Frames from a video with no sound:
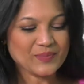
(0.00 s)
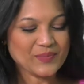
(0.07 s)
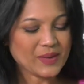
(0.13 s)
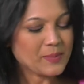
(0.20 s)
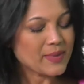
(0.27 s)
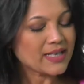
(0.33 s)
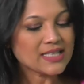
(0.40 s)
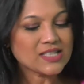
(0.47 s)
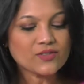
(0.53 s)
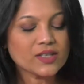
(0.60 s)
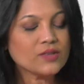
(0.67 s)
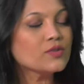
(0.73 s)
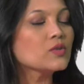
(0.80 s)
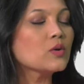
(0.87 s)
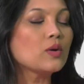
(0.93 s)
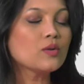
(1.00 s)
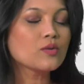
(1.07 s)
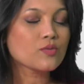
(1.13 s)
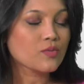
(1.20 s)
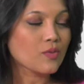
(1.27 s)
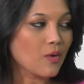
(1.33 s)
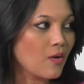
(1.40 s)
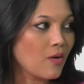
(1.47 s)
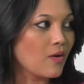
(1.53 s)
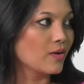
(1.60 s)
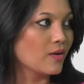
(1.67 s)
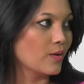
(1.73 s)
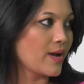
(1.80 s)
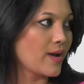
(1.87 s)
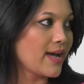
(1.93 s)
But it was all
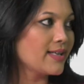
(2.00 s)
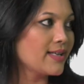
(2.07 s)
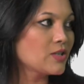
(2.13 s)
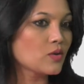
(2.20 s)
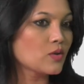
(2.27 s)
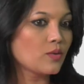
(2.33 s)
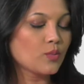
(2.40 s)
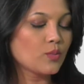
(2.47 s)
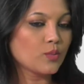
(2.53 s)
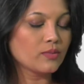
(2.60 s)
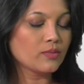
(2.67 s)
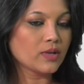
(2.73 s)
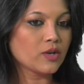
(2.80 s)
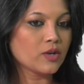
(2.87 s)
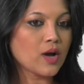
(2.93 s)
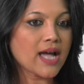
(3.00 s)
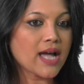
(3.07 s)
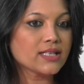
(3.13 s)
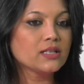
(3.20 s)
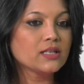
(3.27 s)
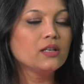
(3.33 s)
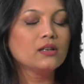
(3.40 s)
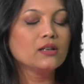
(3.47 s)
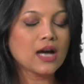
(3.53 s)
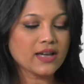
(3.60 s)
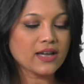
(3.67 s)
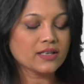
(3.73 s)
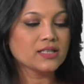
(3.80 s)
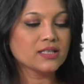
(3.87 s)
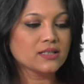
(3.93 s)
wrong, right? So, I
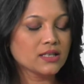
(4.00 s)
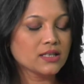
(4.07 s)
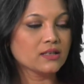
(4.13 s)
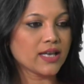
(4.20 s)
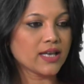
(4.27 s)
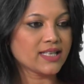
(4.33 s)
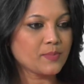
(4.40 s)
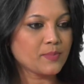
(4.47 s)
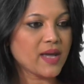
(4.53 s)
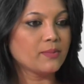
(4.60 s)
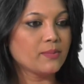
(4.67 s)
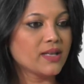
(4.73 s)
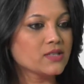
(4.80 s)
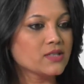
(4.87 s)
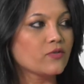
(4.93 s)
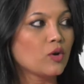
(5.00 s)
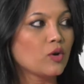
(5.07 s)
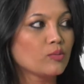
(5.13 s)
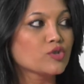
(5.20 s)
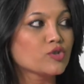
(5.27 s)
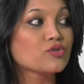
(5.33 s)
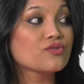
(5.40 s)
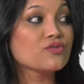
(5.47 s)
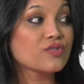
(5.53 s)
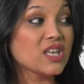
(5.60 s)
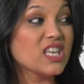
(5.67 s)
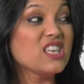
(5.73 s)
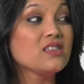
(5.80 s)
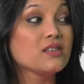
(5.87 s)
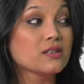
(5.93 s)
did experiments for almost 3
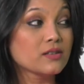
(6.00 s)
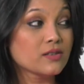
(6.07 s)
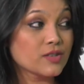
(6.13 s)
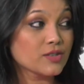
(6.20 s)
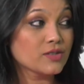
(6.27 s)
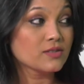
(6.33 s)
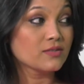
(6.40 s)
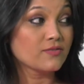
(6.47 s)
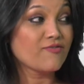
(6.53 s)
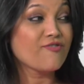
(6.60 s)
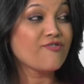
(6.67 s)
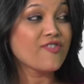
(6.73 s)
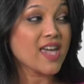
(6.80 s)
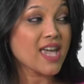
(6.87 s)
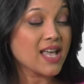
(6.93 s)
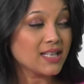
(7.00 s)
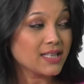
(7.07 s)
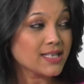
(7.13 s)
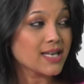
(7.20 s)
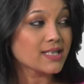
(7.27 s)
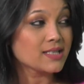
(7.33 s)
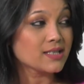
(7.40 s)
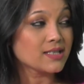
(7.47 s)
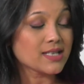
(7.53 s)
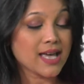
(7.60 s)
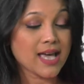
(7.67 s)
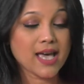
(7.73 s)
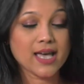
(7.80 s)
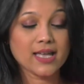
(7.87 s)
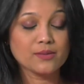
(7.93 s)
years, failed at it,
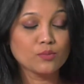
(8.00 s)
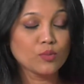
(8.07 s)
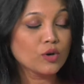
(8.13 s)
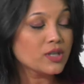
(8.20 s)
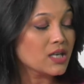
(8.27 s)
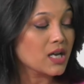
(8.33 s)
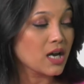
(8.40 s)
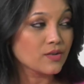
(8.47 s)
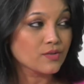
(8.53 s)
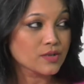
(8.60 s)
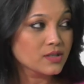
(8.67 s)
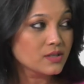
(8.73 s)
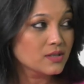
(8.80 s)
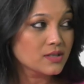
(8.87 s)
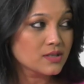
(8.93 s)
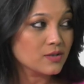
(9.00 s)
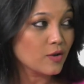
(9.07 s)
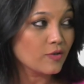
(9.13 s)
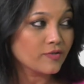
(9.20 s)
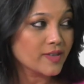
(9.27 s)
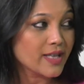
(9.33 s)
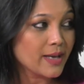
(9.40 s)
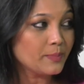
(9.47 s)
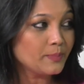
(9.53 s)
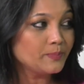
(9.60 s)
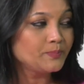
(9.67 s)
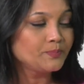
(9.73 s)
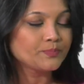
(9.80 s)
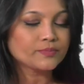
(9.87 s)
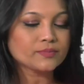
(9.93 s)
and more than hundreds of them.
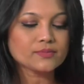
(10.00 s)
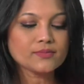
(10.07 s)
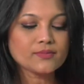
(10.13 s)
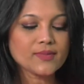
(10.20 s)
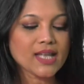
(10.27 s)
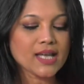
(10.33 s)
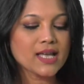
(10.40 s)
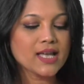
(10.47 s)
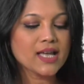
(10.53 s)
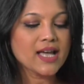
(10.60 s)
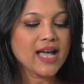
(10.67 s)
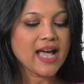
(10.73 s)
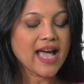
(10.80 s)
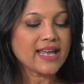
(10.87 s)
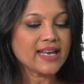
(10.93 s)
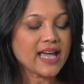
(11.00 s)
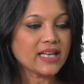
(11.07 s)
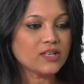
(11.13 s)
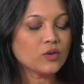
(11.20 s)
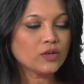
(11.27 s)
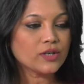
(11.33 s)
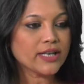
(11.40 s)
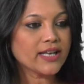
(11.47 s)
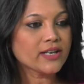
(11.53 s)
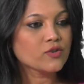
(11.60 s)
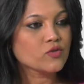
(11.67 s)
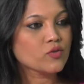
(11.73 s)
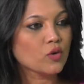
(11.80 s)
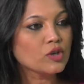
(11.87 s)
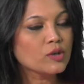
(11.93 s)
And I had already
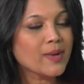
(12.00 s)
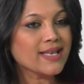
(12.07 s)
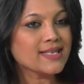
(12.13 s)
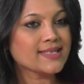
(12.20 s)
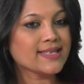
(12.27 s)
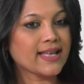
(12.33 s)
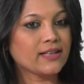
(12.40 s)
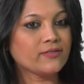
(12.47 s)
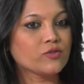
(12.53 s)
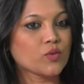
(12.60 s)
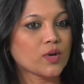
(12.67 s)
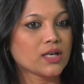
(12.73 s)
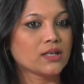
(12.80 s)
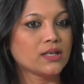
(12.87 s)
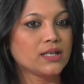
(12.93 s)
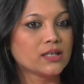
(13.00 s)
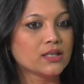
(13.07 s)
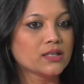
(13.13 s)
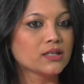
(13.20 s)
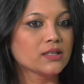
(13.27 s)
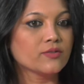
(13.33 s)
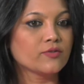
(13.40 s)
enrolled myself to learn,